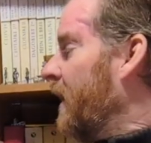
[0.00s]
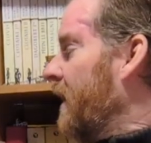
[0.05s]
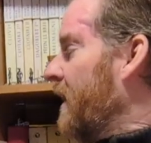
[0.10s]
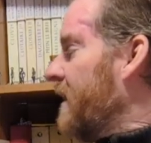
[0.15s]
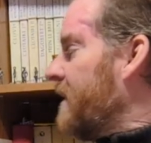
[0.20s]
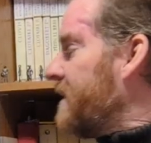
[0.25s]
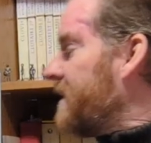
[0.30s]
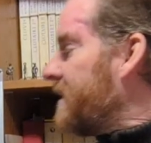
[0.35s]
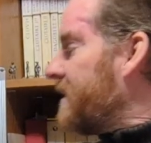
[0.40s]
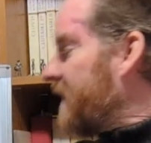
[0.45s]

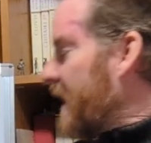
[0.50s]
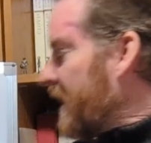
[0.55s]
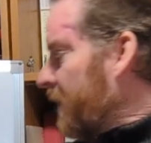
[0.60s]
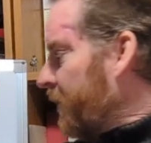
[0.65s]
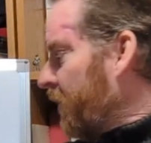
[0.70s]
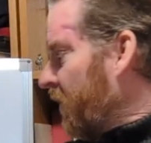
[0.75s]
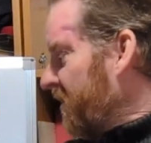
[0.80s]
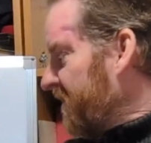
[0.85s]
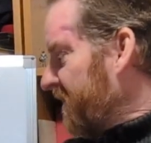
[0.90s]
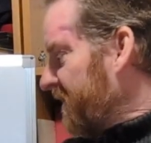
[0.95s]

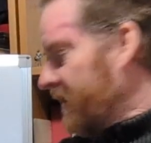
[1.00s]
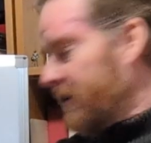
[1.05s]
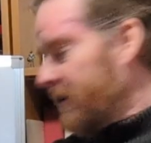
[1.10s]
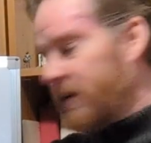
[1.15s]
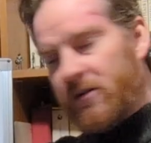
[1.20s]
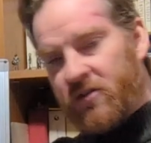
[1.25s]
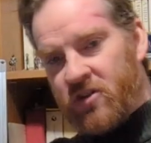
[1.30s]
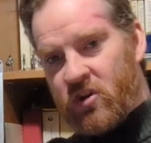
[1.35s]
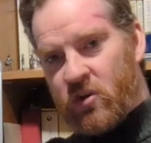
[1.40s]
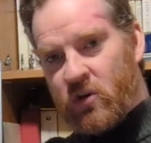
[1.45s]
Second person is a
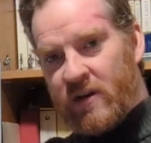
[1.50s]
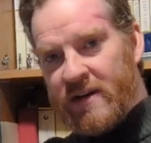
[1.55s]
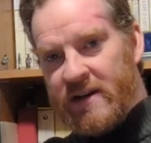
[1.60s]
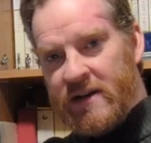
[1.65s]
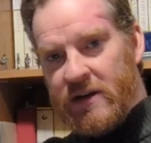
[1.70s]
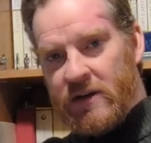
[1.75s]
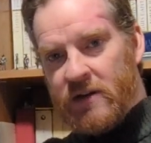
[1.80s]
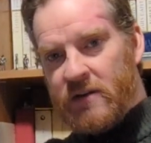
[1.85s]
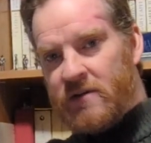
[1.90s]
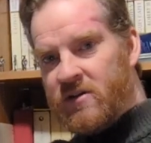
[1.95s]
little
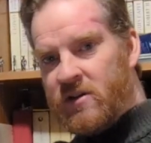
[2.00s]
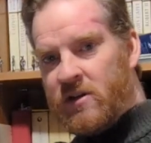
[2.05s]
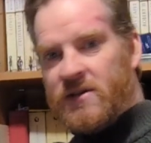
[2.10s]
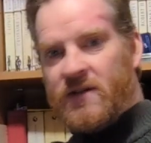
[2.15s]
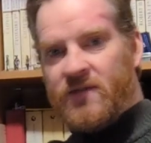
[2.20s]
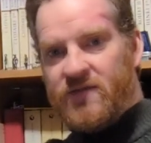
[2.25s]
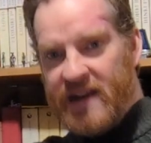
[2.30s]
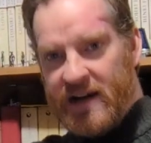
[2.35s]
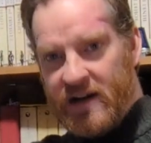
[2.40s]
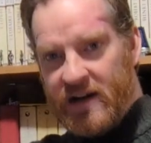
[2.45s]
trickier in terms
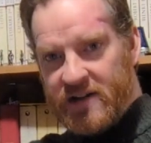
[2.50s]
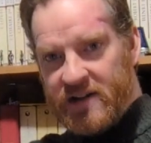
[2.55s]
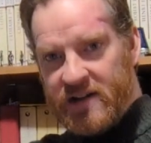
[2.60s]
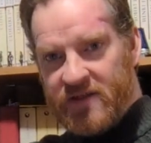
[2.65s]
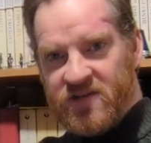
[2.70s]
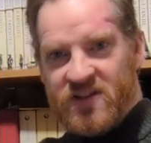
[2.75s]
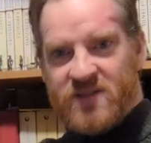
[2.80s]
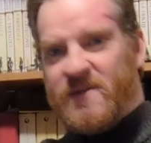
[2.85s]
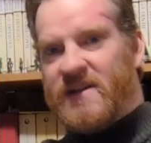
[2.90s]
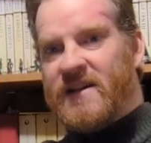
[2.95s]
of
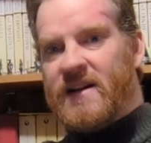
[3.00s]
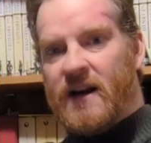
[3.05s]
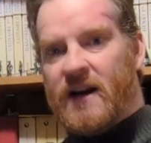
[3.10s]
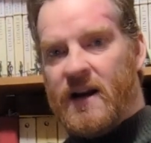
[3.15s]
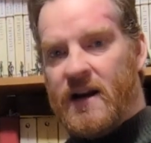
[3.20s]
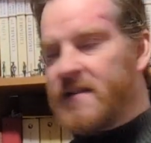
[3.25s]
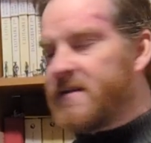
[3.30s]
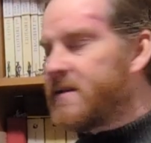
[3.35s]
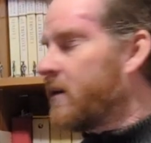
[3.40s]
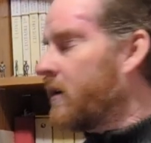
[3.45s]
narrative just
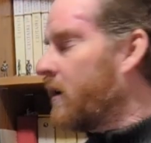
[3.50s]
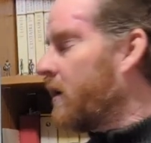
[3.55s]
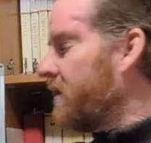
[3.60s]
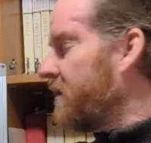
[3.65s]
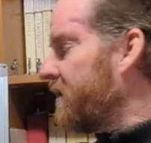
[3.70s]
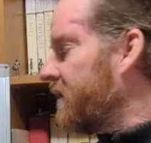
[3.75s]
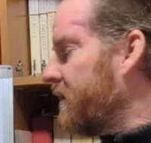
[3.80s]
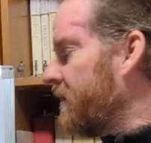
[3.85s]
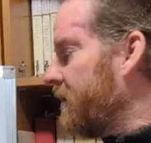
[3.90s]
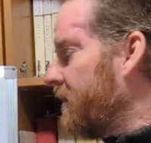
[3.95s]
because there
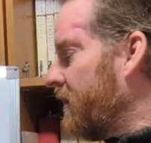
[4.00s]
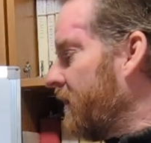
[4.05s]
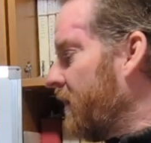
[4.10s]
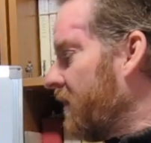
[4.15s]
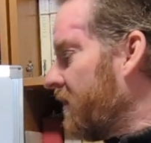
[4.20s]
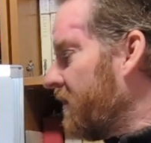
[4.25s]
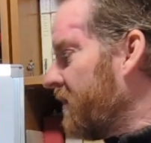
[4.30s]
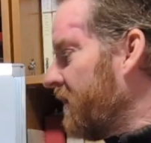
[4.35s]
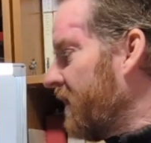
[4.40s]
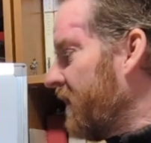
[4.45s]
aren't
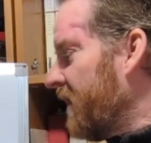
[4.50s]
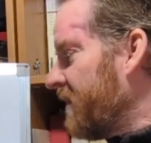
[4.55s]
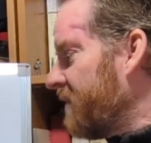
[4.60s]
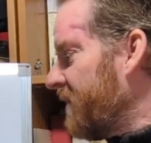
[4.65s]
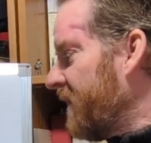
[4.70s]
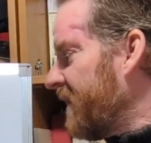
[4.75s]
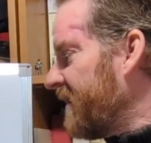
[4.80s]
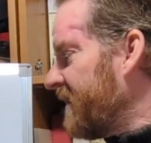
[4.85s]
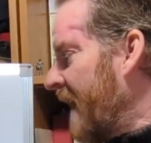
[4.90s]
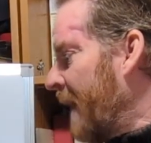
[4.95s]
as
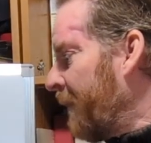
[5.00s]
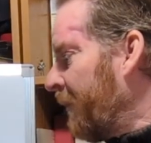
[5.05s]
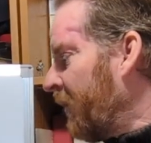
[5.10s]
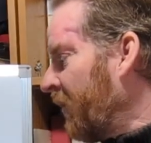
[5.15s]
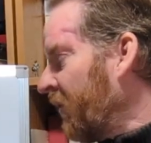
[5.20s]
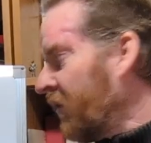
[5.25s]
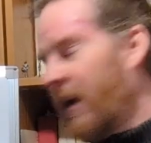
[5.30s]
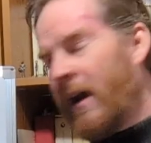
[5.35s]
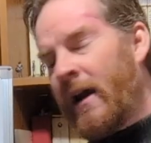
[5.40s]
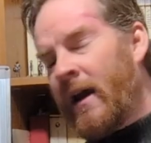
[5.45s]
many
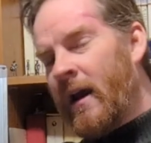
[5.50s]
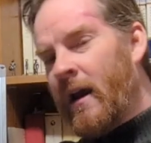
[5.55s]
examples.